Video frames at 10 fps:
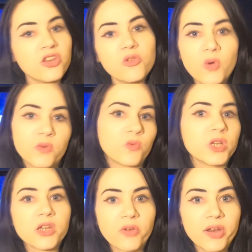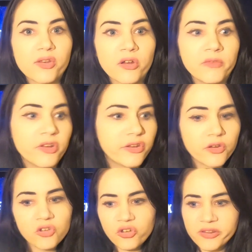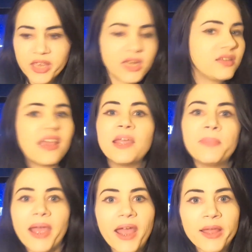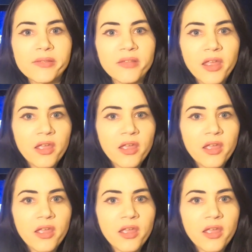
and you want really great service. You can just get a day pass